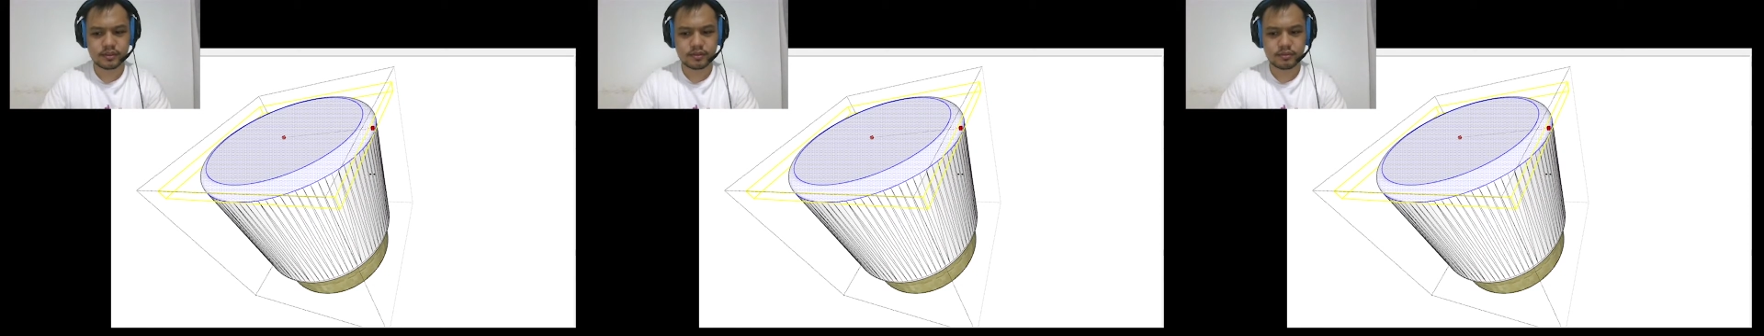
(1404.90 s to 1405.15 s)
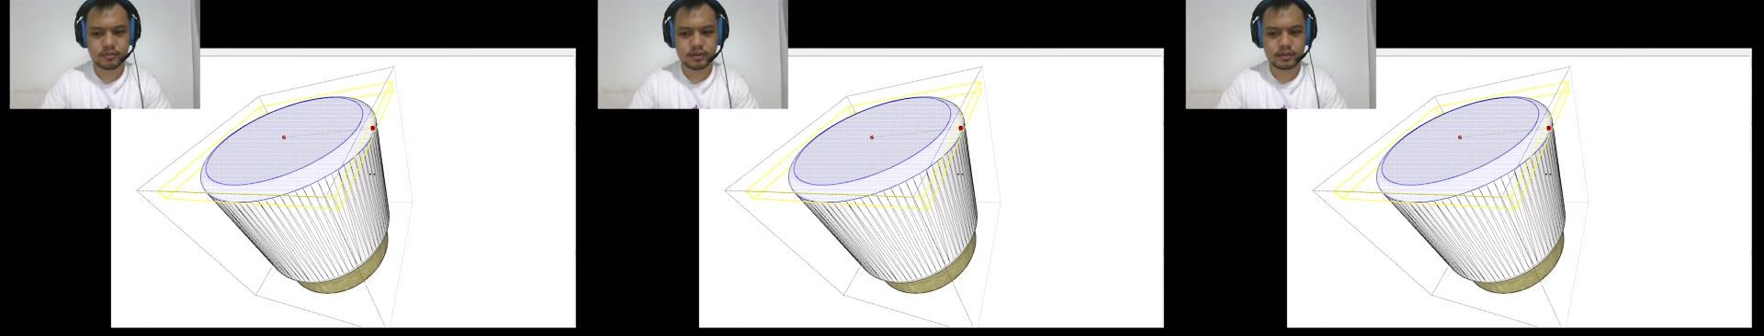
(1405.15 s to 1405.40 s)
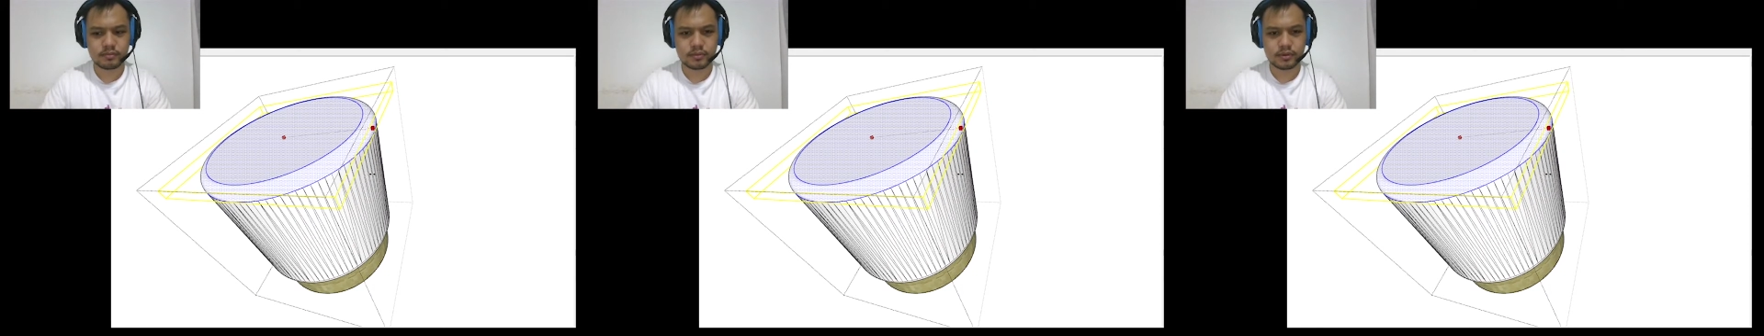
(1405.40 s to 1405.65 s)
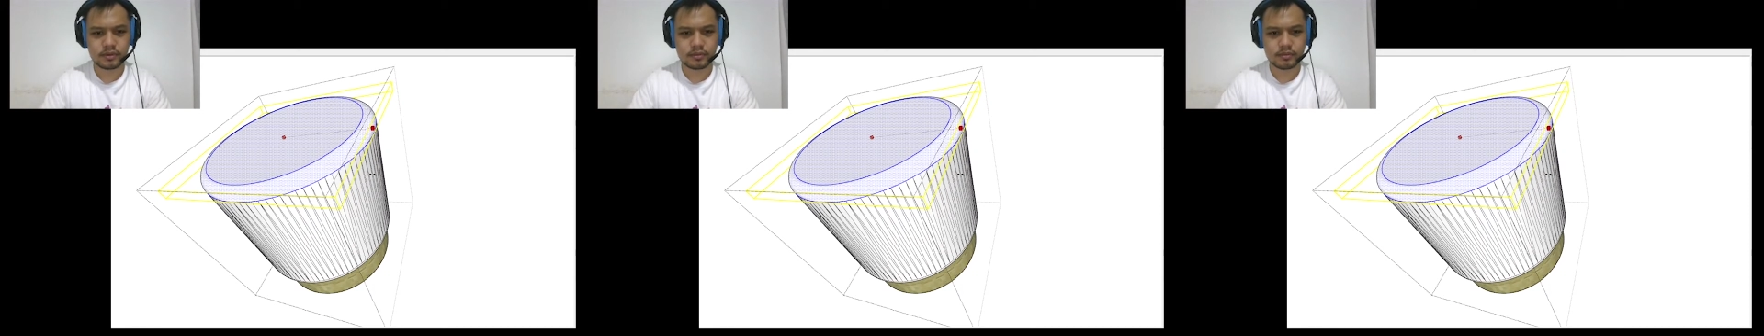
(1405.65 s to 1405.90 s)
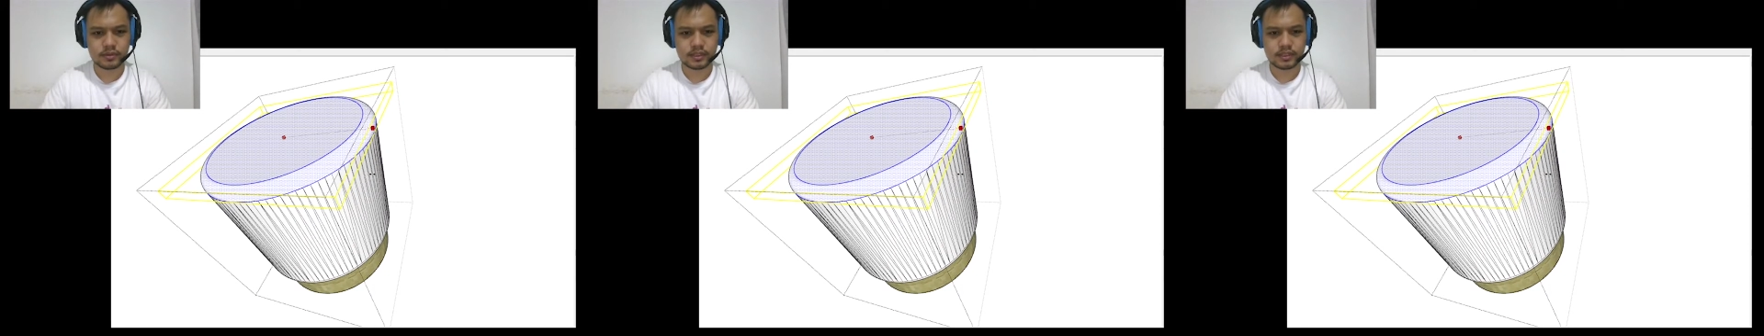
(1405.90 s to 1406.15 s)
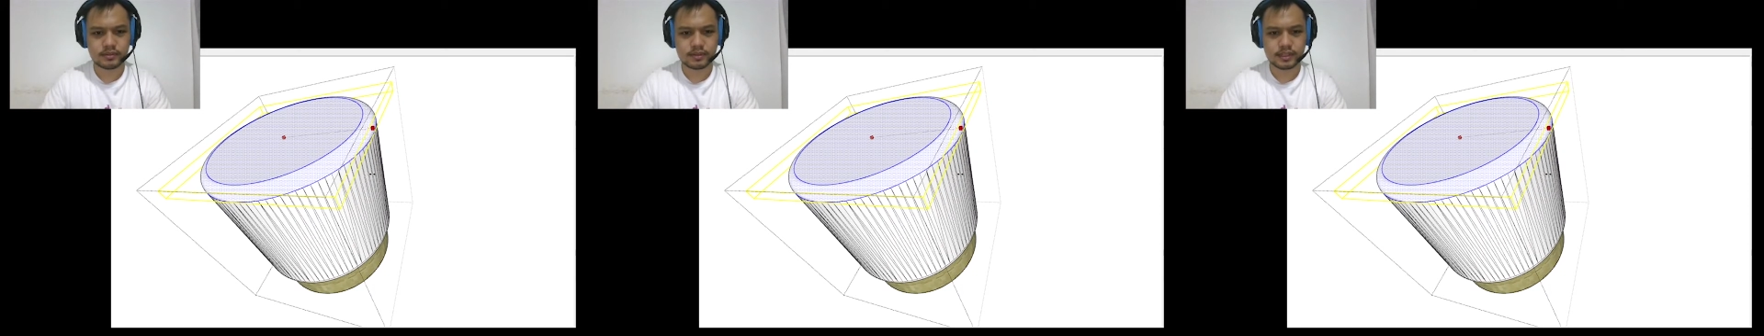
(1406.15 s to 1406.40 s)
One
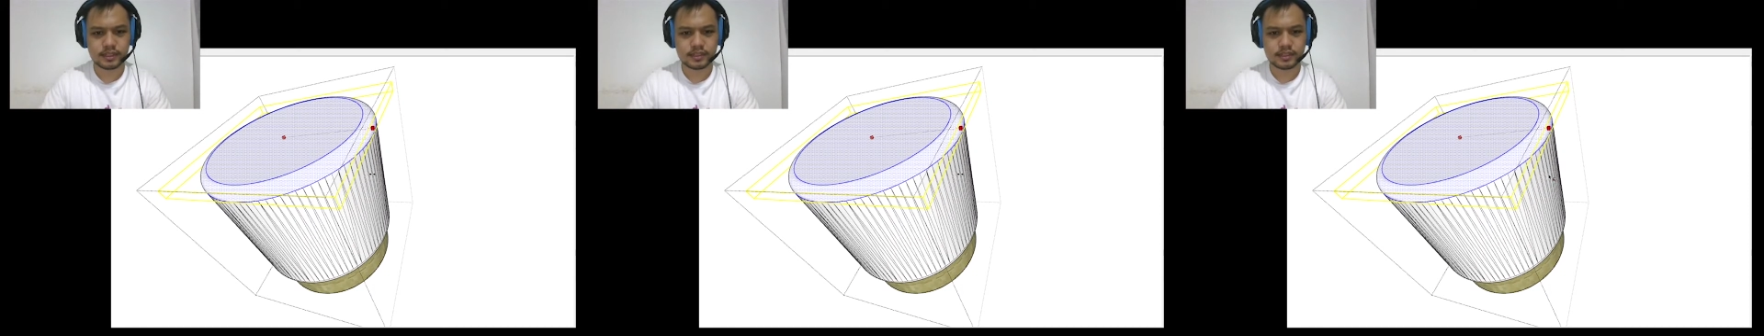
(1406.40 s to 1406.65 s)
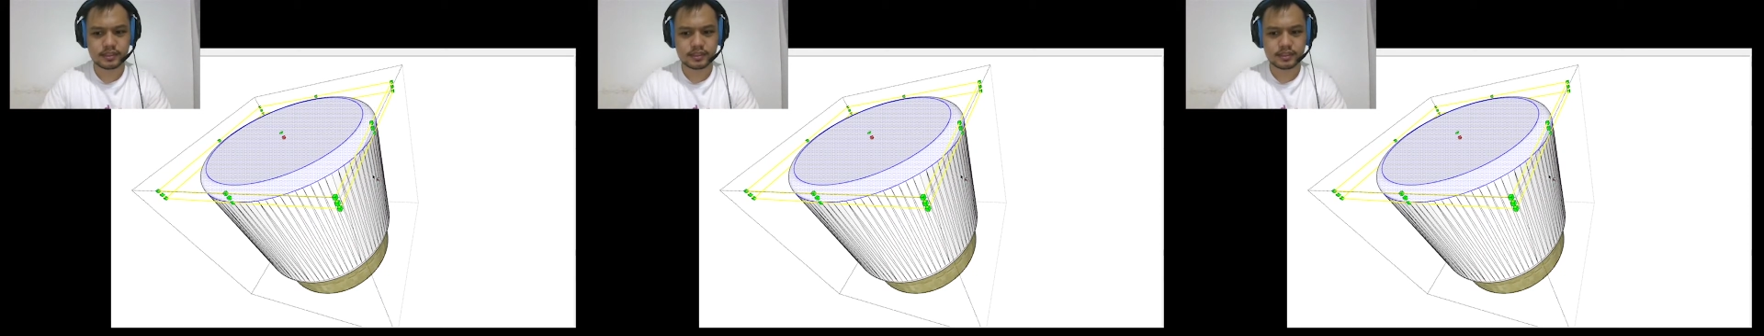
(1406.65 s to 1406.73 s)
1.1, right?